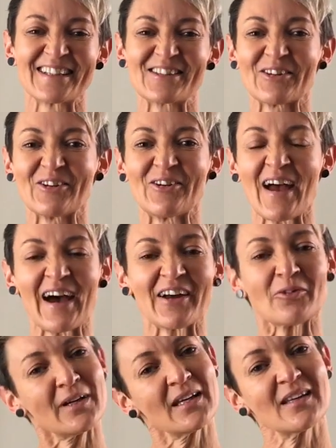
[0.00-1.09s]
So how
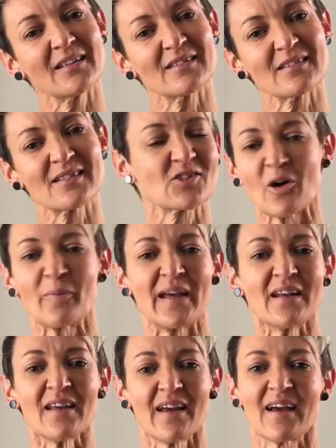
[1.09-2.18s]
do we stop
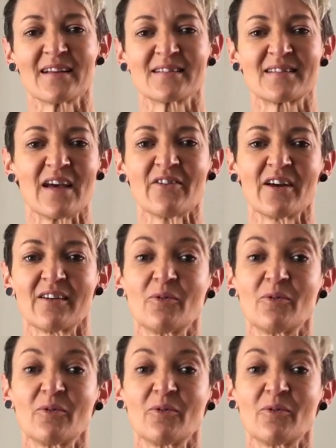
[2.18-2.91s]
eating at 7?